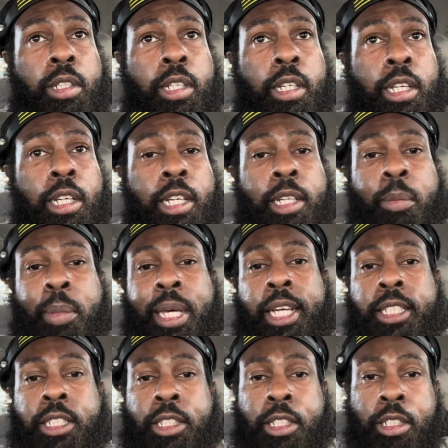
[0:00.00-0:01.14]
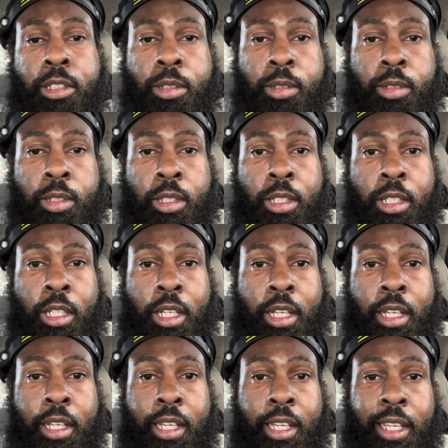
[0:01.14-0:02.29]
the pads are cool.
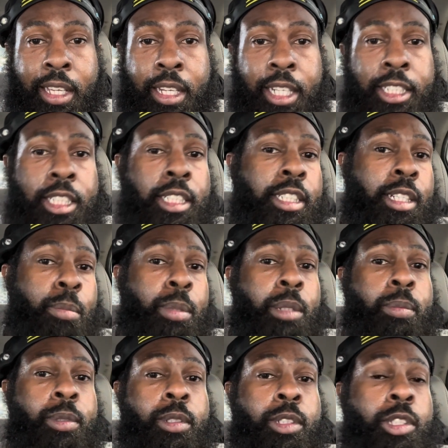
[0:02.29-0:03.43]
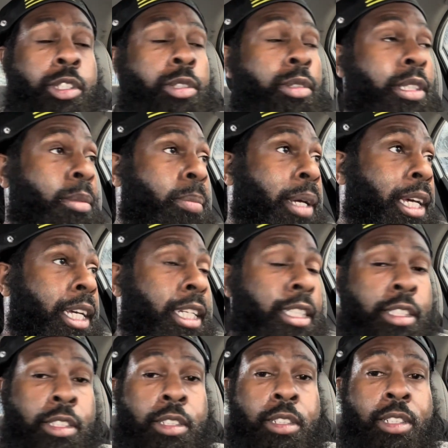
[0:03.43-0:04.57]
And I see some people using pads
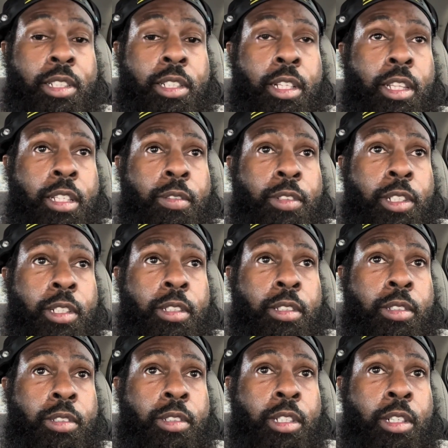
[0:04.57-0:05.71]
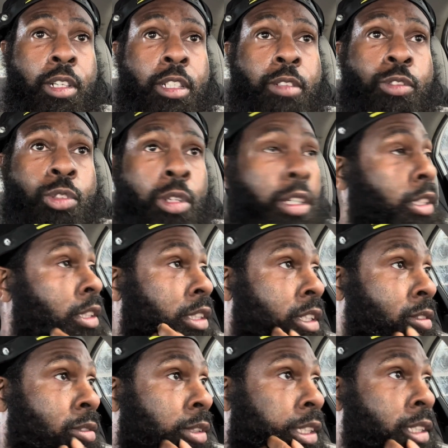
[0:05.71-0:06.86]
to lift to lift trucks and
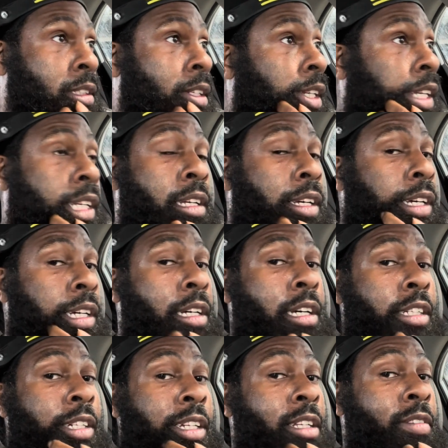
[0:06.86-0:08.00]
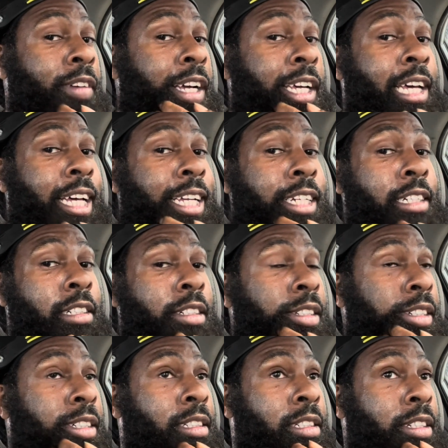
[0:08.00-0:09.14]
stuff with it. The lift I got,
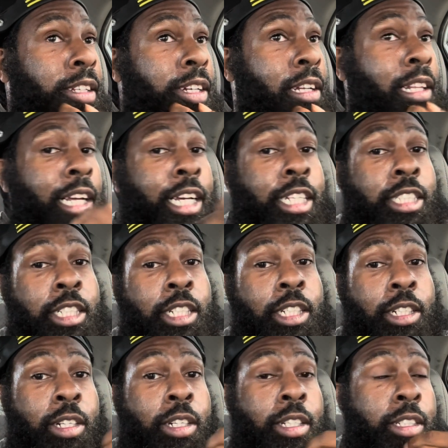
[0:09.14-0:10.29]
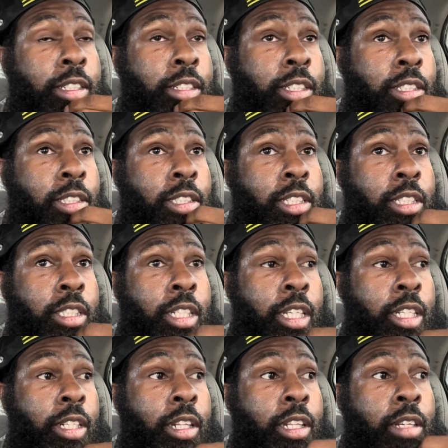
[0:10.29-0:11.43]
like I said earlier, is a
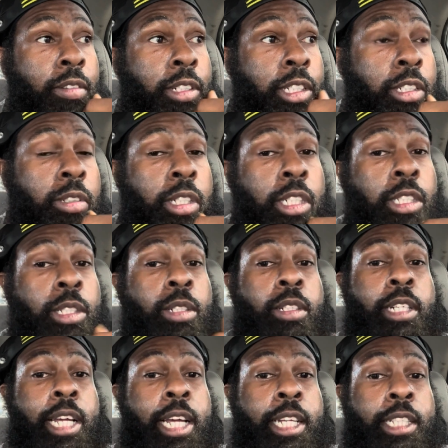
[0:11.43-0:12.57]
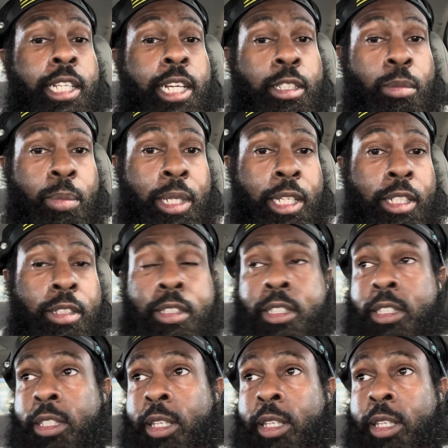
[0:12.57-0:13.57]
L1100, and it's only 9,000 pounds.